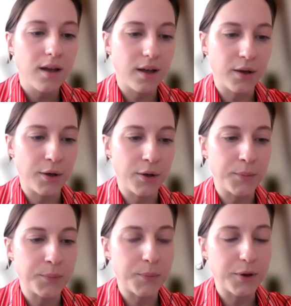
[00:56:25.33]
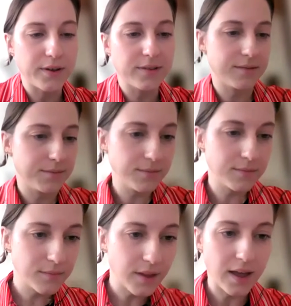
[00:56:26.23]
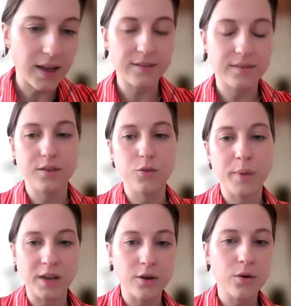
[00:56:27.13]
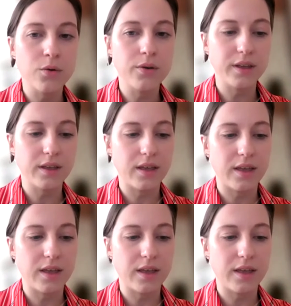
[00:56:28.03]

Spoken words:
But as you may know,